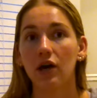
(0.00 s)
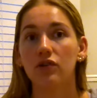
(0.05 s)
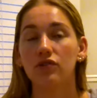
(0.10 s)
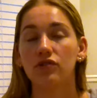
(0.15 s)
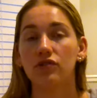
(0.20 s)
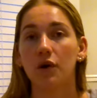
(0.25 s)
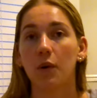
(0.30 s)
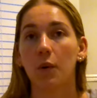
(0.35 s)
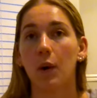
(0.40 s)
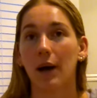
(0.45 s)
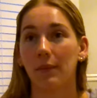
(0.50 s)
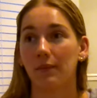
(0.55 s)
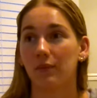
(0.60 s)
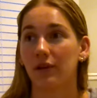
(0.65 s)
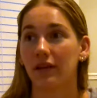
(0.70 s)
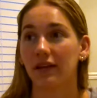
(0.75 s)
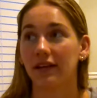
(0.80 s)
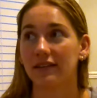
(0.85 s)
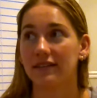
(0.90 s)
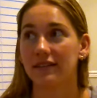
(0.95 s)
So I'm
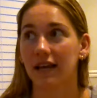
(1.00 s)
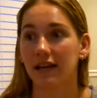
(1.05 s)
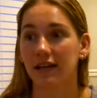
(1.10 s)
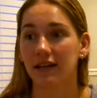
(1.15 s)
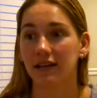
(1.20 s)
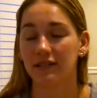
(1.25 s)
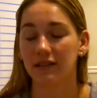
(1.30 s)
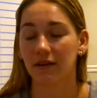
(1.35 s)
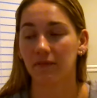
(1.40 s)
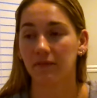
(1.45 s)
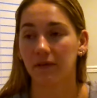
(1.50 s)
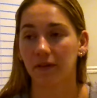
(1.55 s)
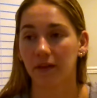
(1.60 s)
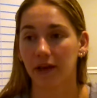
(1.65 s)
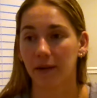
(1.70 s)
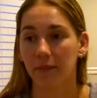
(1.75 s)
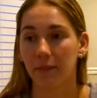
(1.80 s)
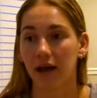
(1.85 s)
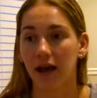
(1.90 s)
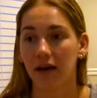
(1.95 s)
really excited because I feel
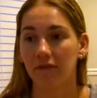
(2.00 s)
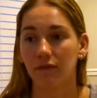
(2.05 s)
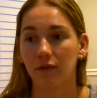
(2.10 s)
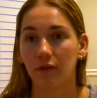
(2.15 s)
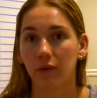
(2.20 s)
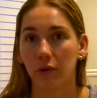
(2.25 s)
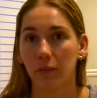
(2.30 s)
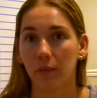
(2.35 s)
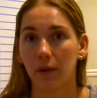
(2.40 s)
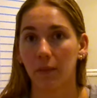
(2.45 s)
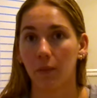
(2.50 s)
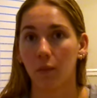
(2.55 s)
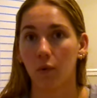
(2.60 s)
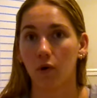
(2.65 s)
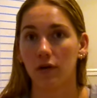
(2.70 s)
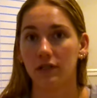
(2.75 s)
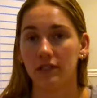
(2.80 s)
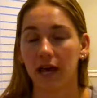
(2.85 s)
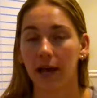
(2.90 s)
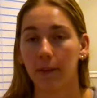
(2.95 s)
like I'm going to have a little bit
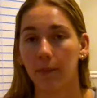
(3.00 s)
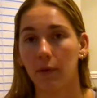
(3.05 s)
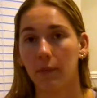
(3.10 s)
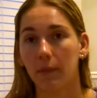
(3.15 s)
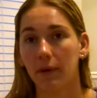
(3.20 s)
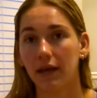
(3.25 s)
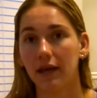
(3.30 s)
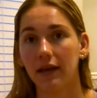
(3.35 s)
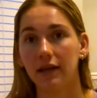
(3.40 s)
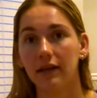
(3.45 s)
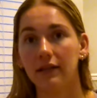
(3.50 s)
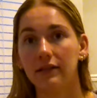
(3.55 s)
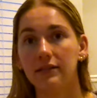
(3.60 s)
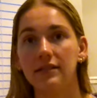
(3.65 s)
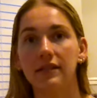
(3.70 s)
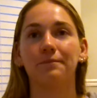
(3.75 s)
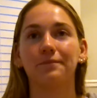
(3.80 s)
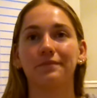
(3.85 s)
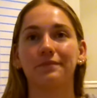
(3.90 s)
more time on my hands.